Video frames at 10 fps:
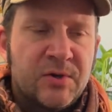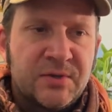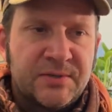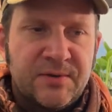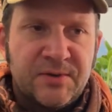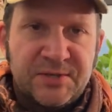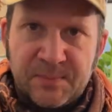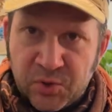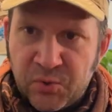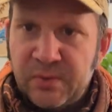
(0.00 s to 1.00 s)
there's there's
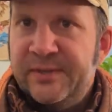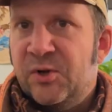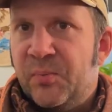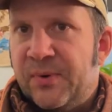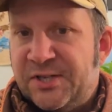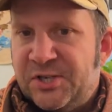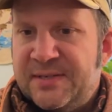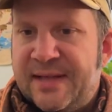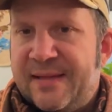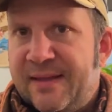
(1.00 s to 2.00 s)
some cool little
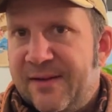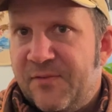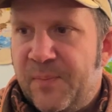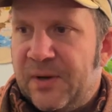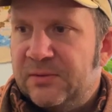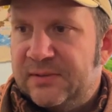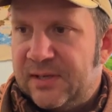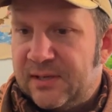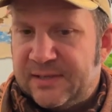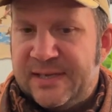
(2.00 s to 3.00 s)
bridges that they've built to,